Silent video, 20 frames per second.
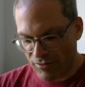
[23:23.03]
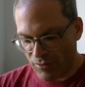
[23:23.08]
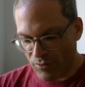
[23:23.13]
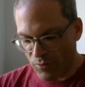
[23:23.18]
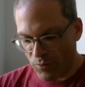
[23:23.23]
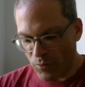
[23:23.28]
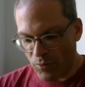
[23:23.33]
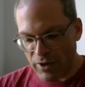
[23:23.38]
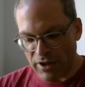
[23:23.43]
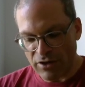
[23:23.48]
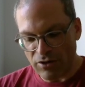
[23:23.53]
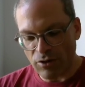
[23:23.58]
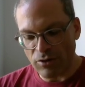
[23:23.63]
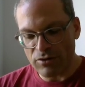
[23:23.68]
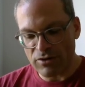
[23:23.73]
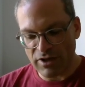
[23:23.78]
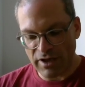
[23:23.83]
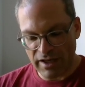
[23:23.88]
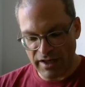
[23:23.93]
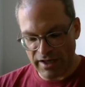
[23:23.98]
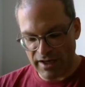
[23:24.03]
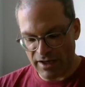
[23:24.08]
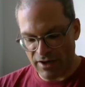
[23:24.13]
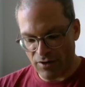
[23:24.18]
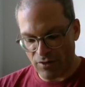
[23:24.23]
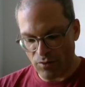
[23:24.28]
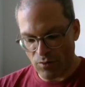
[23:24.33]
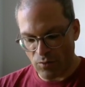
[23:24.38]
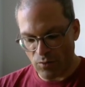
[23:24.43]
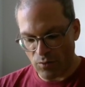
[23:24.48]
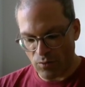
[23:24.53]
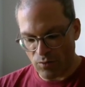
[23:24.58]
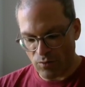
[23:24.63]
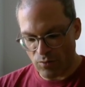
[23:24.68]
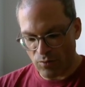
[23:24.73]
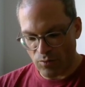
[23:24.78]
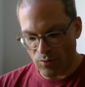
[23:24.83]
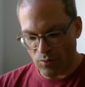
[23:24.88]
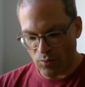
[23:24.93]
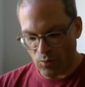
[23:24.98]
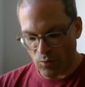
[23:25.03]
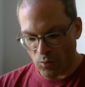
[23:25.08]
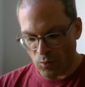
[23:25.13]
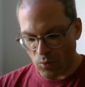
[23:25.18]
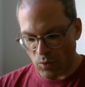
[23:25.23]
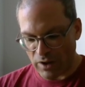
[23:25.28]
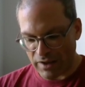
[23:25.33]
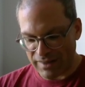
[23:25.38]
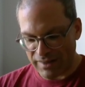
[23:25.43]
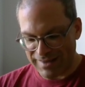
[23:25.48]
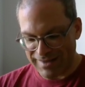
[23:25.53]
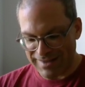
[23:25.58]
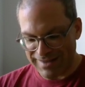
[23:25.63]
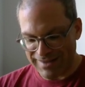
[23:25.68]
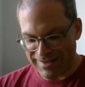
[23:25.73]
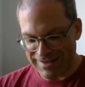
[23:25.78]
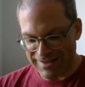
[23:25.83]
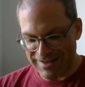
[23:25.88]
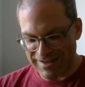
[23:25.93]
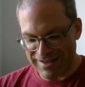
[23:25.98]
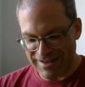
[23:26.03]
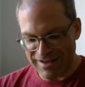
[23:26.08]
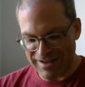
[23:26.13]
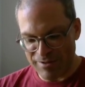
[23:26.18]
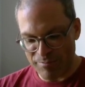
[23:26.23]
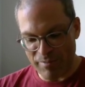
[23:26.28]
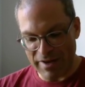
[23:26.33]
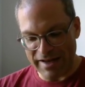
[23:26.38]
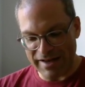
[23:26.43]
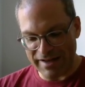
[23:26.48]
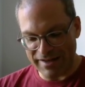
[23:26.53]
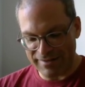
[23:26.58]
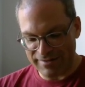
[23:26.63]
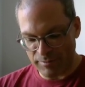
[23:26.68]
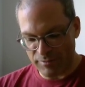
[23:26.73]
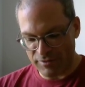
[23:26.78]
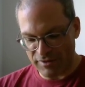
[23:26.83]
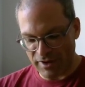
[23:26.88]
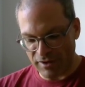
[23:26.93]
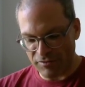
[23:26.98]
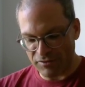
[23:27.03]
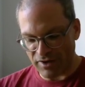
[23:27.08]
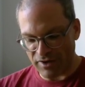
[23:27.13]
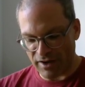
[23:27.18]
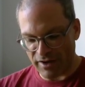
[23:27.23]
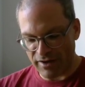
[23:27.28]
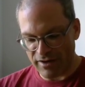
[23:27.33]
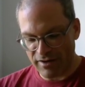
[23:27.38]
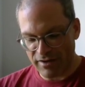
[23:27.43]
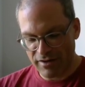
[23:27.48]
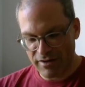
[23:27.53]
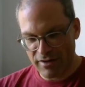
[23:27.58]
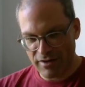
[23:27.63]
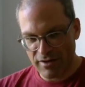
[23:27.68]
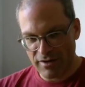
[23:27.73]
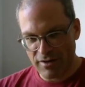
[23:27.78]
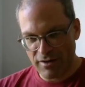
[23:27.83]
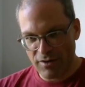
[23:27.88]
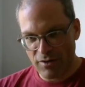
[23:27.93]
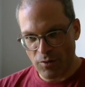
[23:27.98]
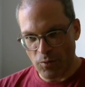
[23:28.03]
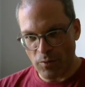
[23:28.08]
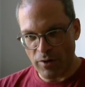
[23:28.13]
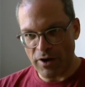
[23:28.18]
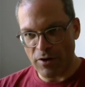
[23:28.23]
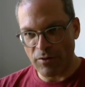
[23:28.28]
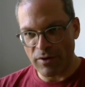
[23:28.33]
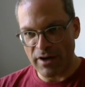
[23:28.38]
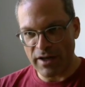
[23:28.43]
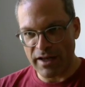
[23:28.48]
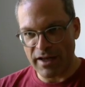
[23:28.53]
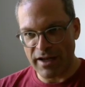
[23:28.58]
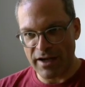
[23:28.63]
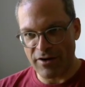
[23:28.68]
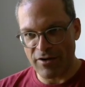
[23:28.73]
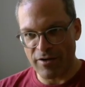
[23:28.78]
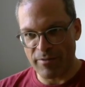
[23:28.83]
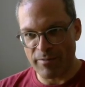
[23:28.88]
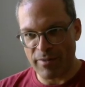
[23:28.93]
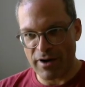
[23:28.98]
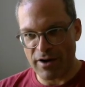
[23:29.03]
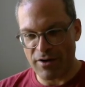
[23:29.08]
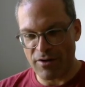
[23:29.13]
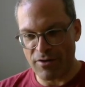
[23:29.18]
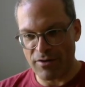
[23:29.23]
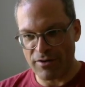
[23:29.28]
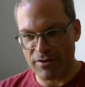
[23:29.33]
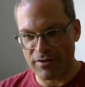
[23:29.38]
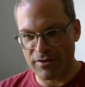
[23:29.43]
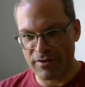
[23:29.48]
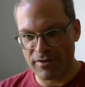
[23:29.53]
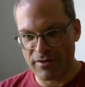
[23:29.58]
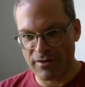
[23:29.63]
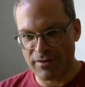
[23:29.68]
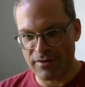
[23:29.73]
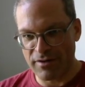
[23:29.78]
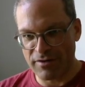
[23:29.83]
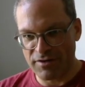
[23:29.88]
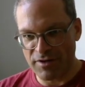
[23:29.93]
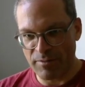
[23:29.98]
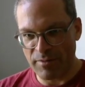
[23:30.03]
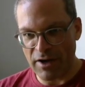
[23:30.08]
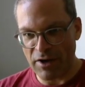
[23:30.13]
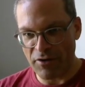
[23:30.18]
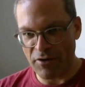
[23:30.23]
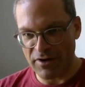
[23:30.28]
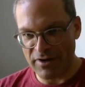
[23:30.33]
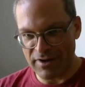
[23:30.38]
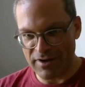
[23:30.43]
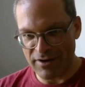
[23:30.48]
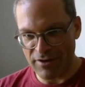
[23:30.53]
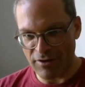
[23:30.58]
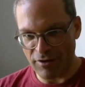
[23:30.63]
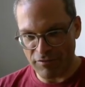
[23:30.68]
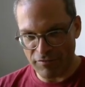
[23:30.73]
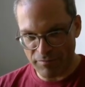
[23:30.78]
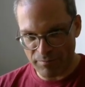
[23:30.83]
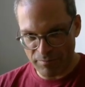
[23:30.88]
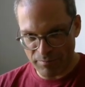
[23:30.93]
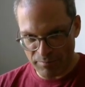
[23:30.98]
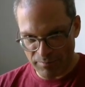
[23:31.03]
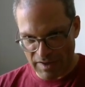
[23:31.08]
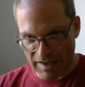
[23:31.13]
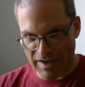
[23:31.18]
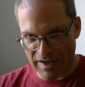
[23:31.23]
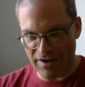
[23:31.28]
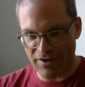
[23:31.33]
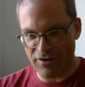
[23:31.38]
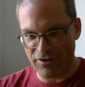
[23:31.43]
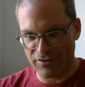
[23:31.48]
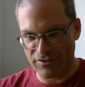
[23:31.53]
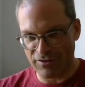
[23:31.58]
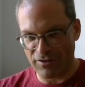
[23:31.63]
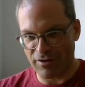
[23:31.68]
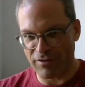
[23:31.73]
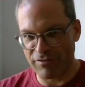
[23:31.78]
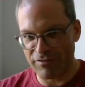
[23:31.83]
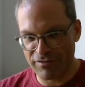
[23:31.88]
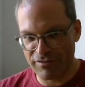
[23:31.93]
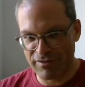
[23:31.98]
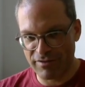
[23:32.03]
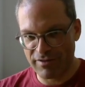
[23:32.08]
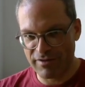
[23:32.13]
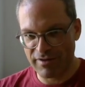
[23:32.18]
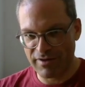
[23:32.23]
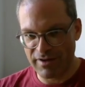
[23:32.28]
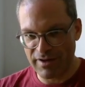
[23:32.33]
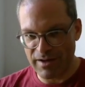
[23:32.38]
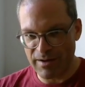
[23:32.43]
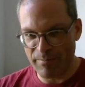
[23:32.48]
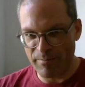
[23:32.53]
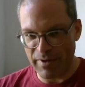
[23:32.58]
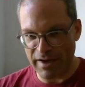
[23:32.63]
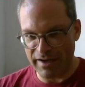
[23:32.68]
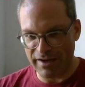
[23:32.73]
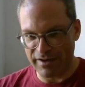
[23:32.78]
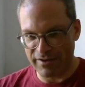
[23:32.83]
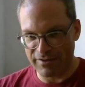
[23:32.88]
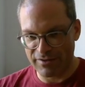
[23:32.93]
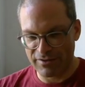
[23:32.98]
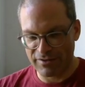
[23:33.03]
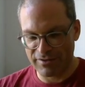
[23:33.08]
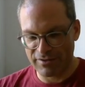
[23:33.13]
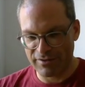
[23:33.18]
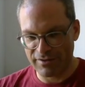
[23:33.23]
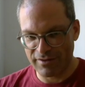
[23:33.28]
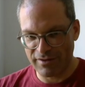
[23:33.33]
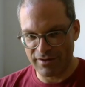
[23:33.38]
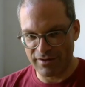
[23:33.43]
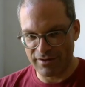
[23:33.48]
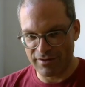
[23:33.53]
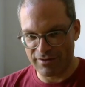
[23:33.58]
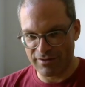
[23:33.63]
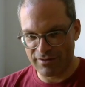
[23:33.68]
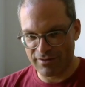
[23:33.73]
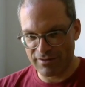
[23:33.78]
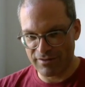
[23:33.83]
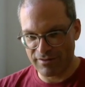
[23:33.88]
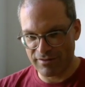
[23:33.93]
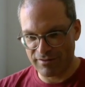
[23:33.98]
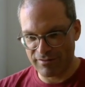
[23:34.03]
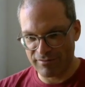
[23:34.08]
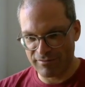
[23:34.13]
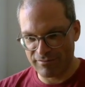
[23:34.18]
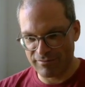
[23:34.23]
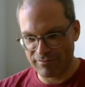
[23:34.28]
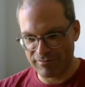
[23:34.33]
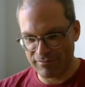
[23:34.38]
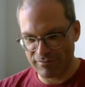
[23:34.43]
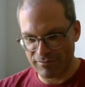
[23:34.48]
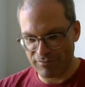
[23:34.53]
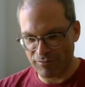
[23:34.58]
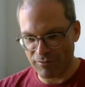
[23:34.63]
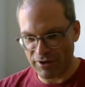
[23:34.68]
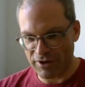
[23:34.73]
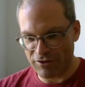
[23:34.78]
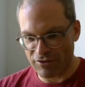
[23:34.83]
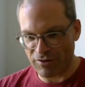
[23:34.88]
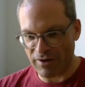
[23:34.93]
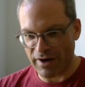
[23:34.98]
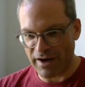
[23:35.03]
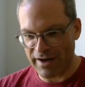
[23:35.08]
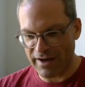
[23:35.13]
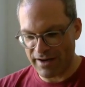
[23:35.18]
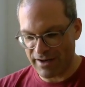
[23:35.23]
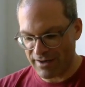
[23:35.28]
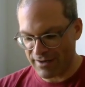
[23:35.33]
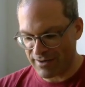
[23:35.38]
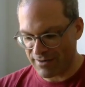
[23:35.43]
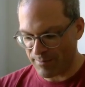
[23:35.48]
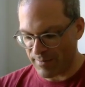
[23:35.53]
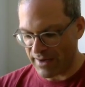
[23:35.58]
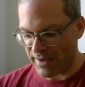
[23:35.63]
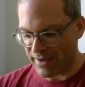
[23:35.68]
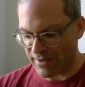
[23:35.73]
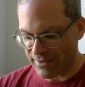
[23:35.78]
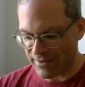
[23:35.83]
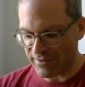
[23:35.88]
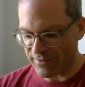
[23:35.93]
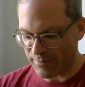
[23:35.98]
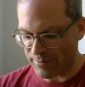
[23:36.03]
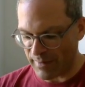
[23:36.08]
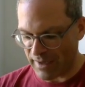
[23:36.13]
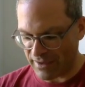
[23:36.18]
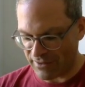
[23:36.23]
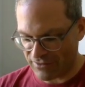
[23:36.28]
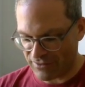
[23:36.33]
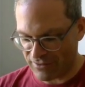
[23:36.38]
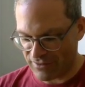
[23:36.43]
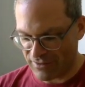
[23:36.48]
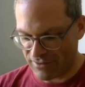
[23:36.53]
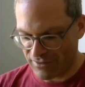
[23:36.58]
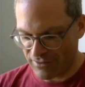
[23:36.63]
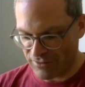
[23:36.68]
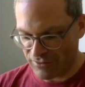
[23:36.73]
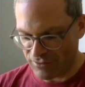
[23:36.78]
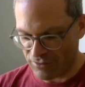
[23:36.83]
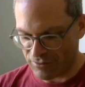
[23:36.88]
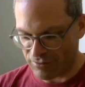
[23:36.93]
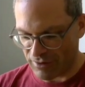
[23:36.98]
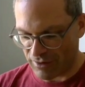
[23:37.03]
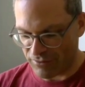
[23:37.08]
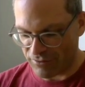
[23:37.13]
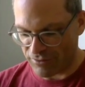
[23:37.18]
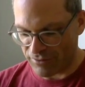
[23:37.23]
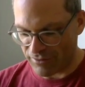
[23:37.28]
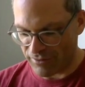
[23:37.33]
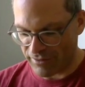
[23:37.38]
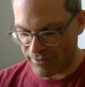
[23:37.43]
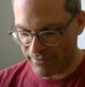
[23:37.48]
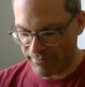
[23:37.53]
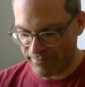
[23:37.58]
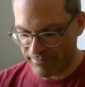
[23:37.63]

We don't care what the embeddings themselves are. We only care about the similarity of pairs of embeddings, and we try and make these match to ground truth.